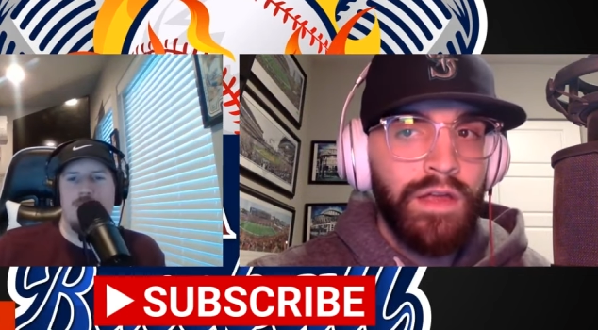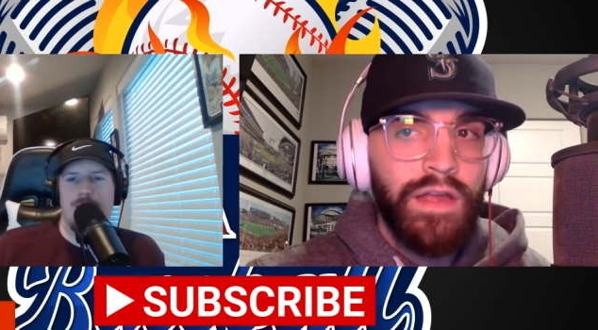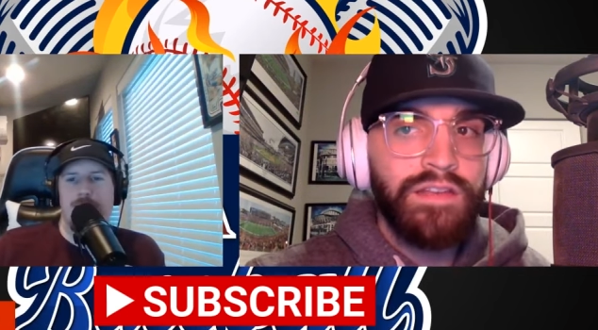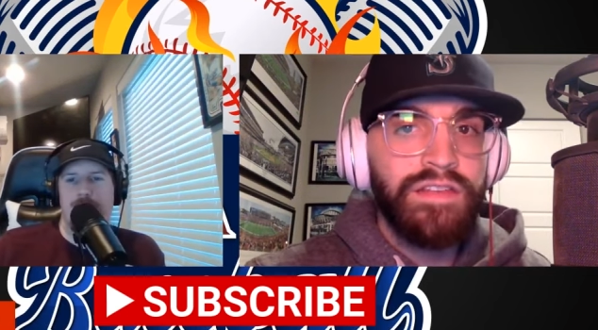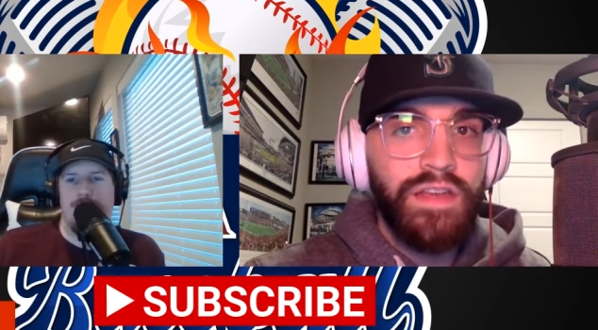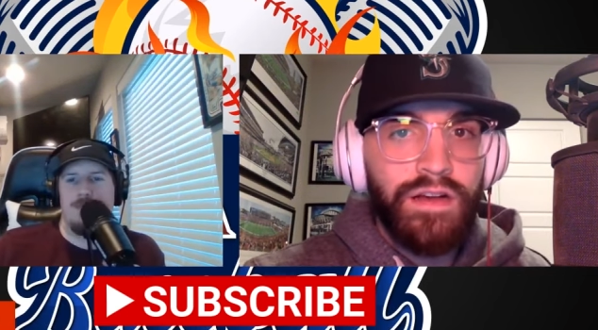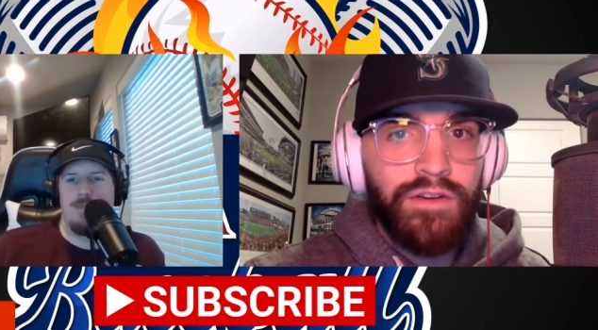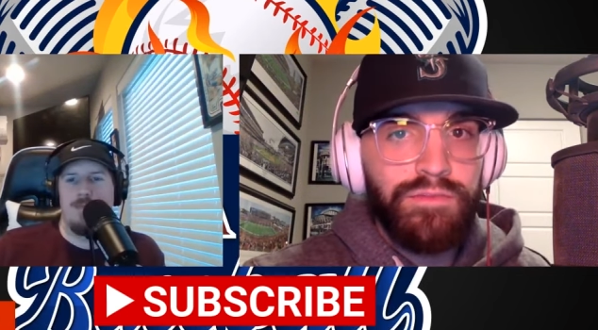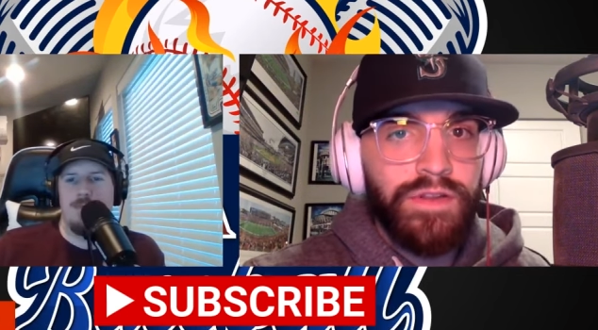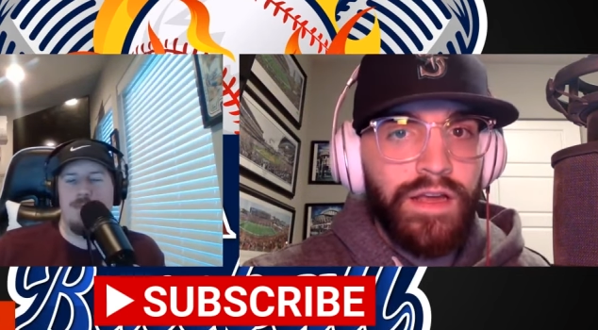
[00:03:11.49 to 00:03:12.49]
Speaker 1: He's a
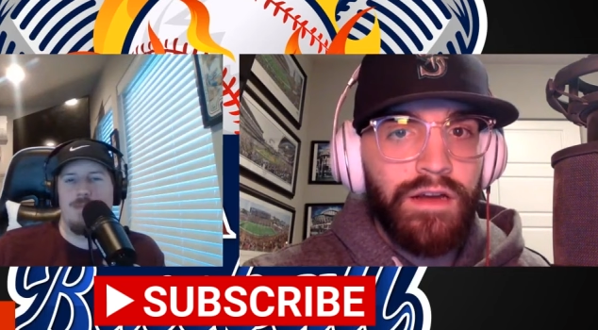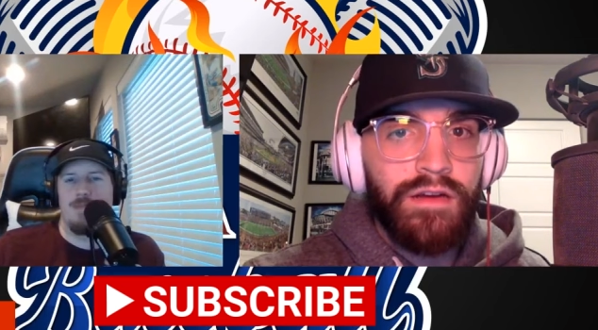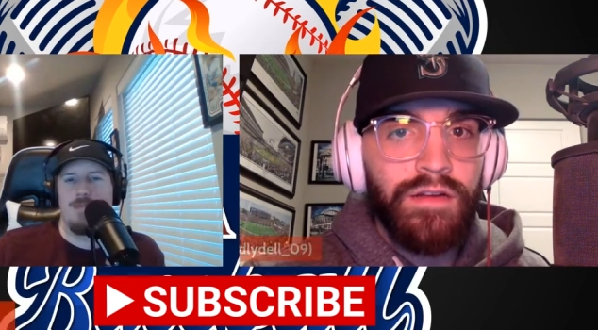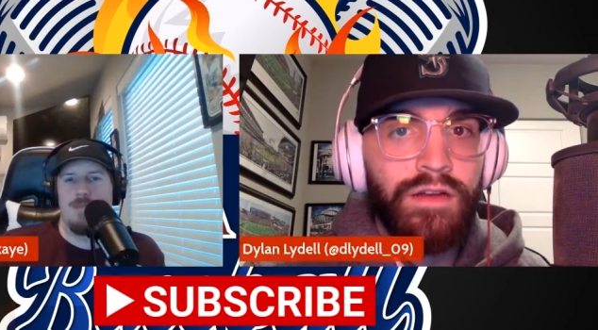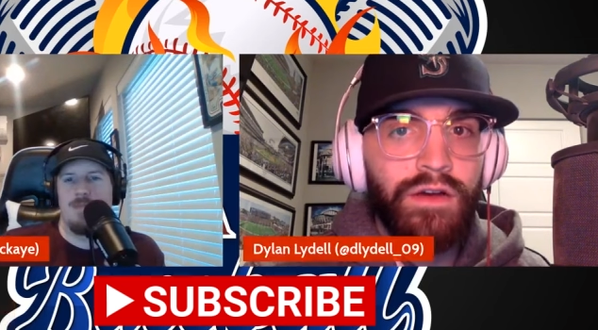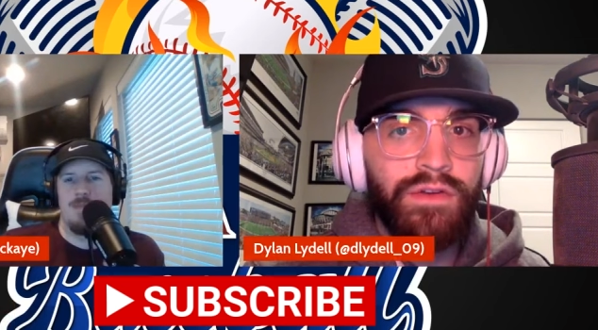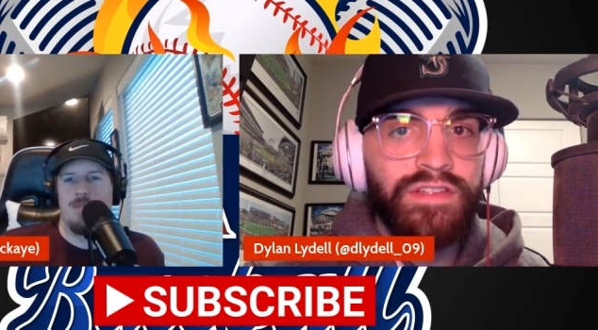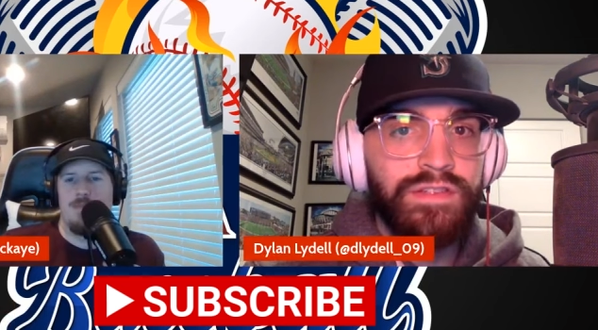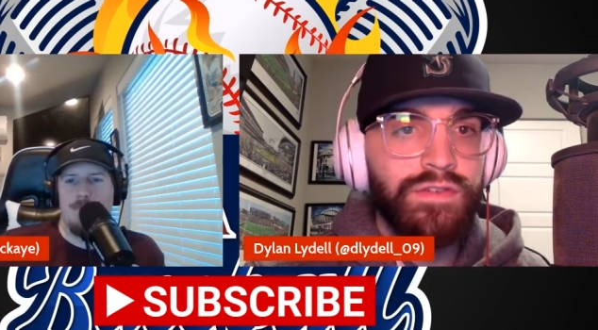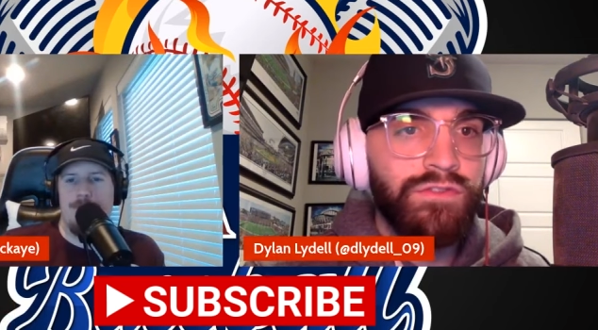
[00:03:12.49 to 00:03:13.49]
younger player, you know, he's
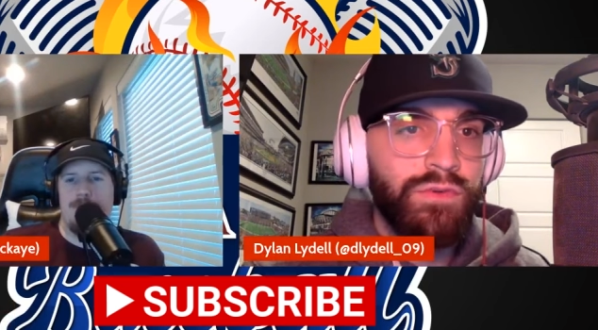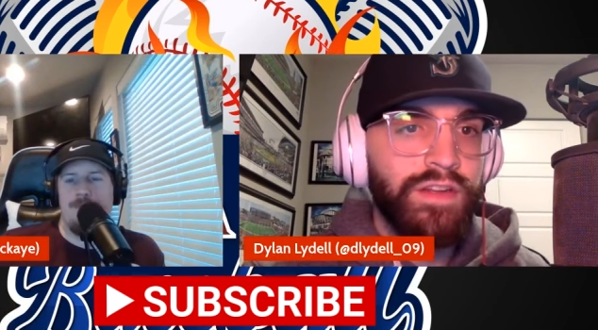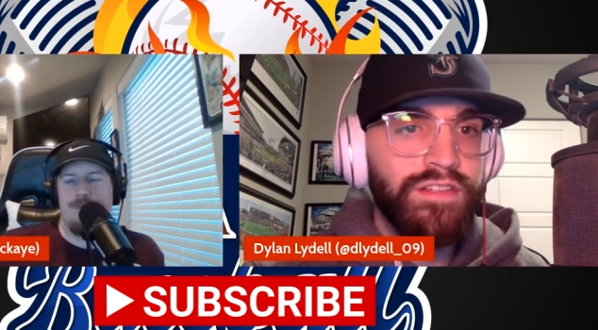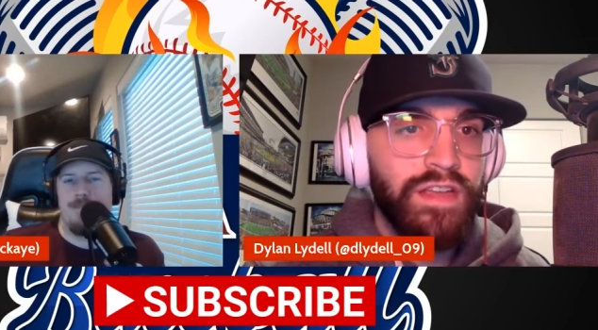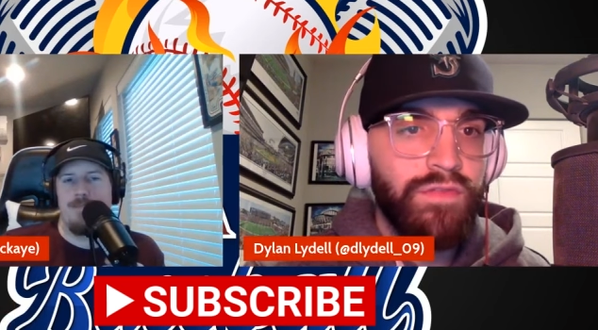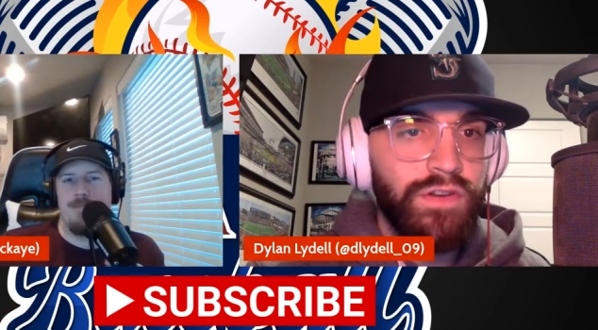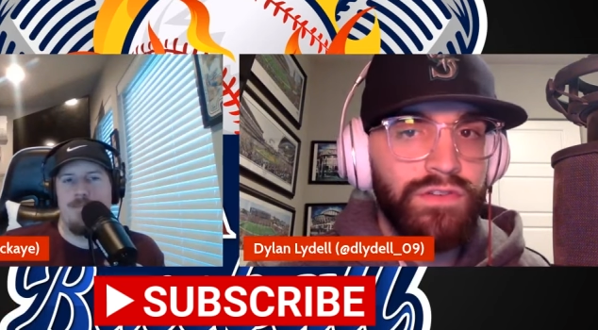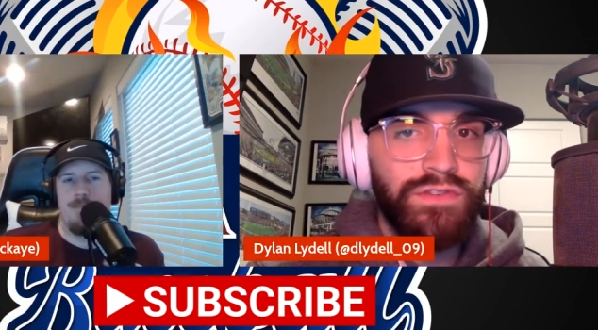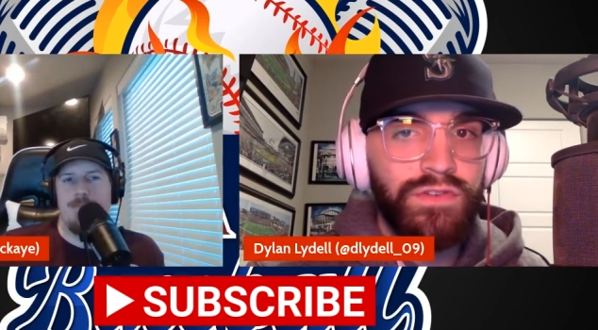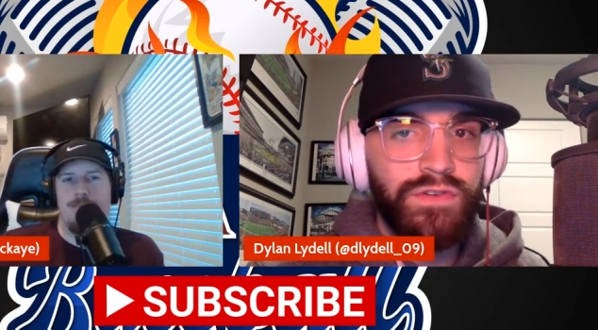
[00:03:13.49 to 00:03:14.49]
still mm. 27 mm-hmm.
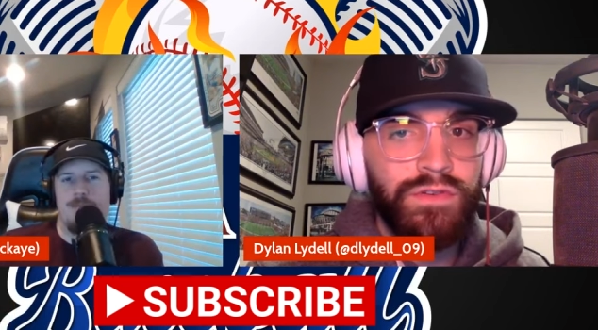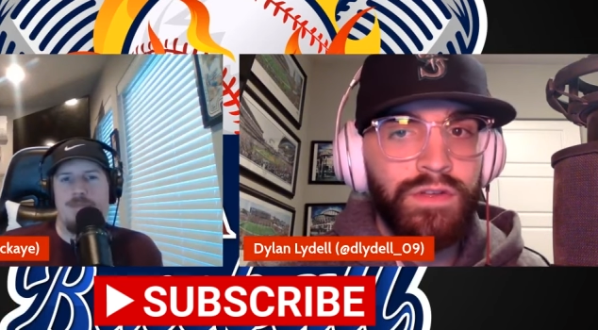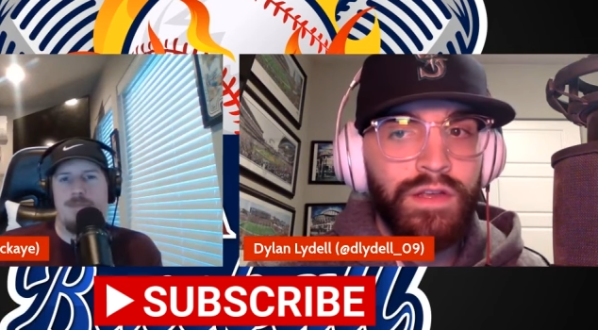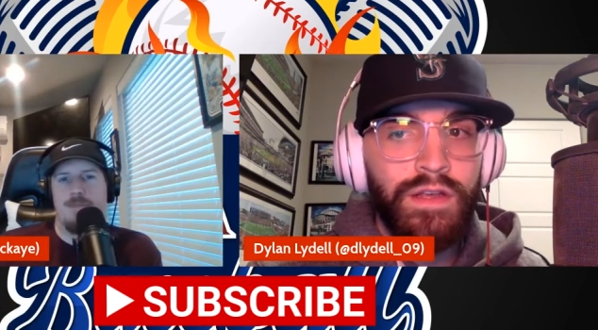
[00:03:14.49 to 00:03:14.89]
years old.